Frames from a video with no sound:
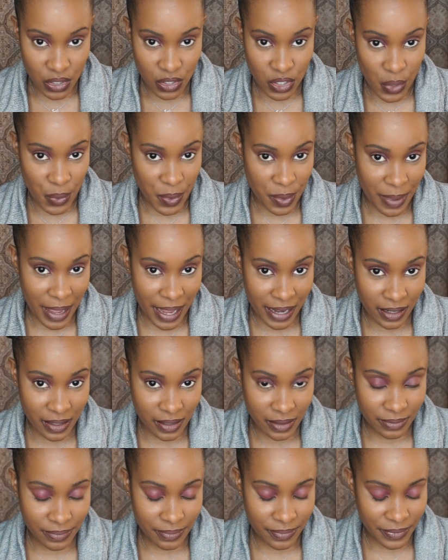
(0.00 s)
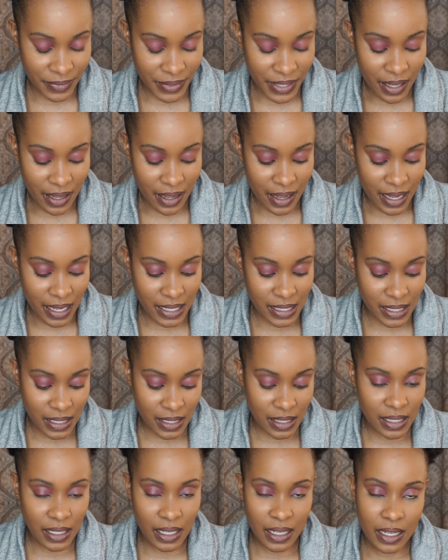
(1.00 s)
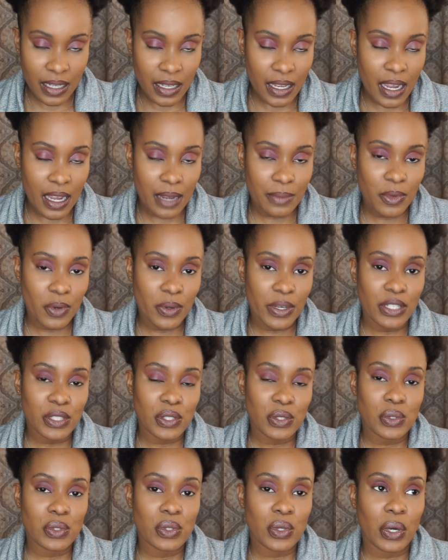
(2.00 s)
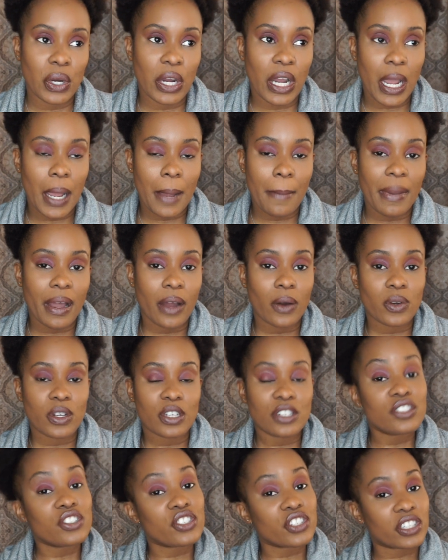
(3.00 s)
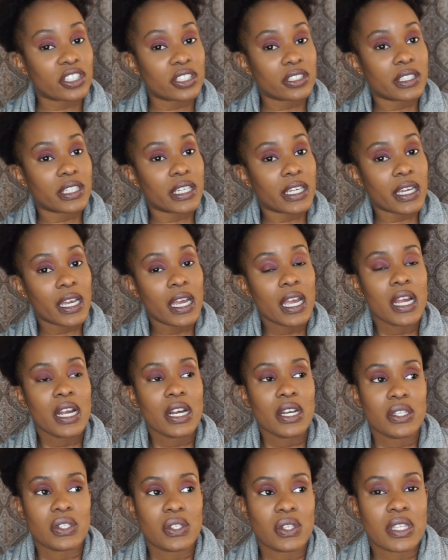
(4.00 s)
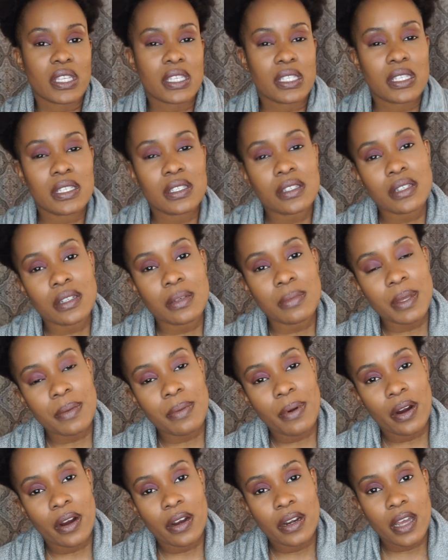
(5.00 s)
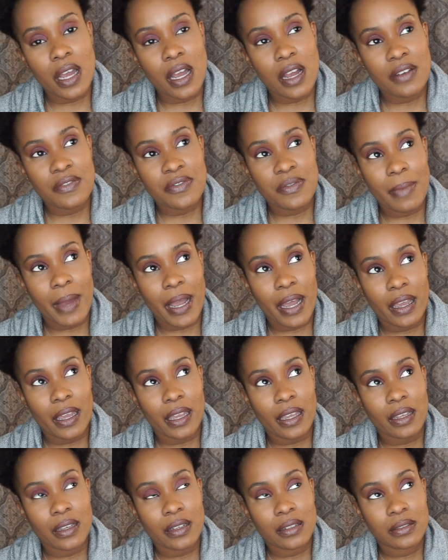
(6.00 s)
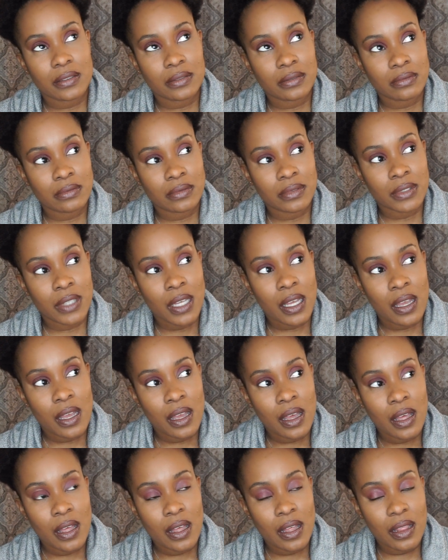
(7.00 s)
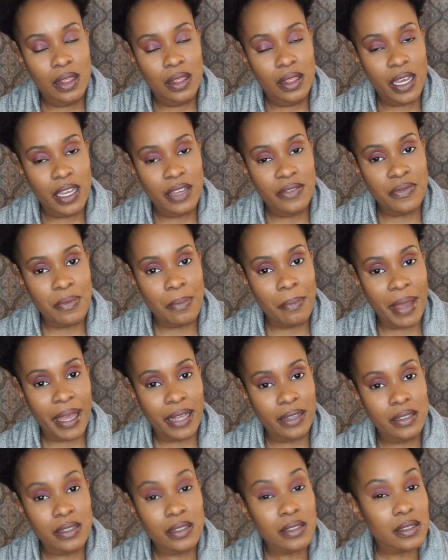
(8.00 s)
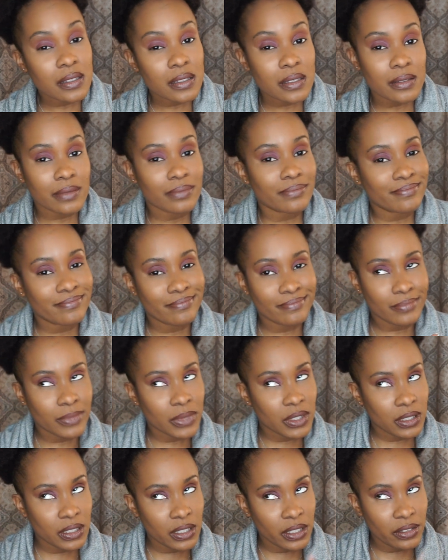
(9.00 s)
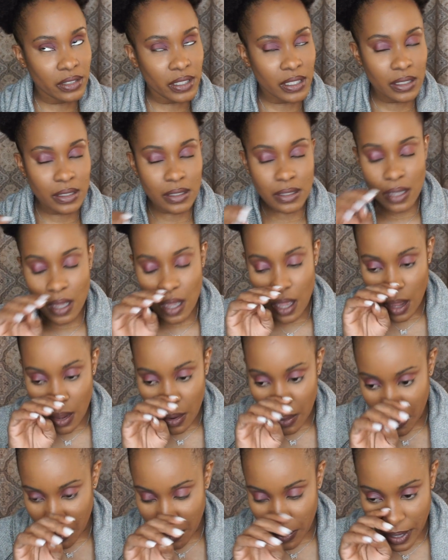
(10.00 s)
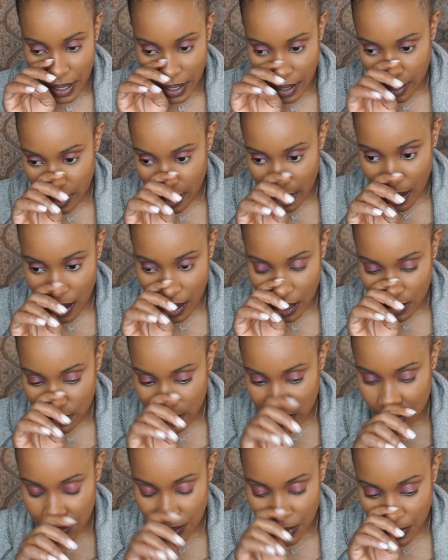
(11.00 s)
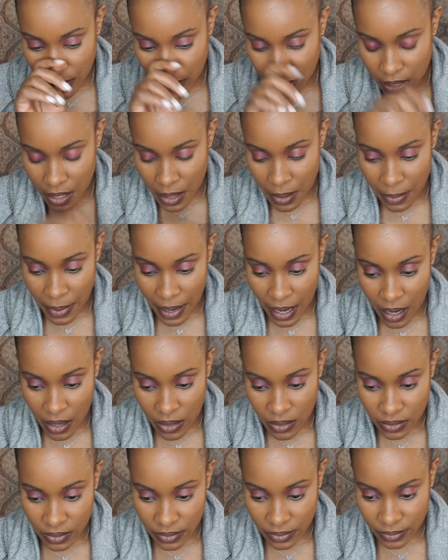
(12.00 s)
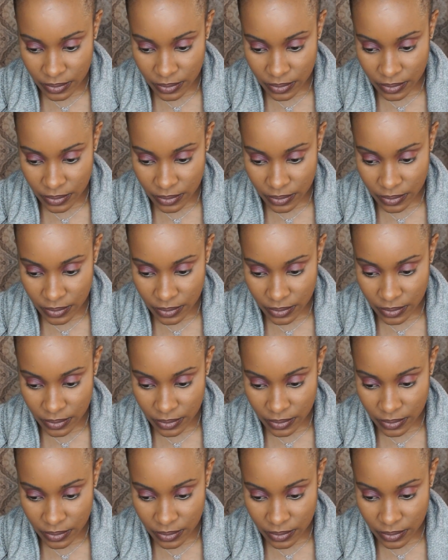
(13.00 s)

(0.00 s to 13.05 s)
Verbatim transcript: So we're back. And today I'm going to talk about journaling. So this is going to be part of my life balance series where I've spoken about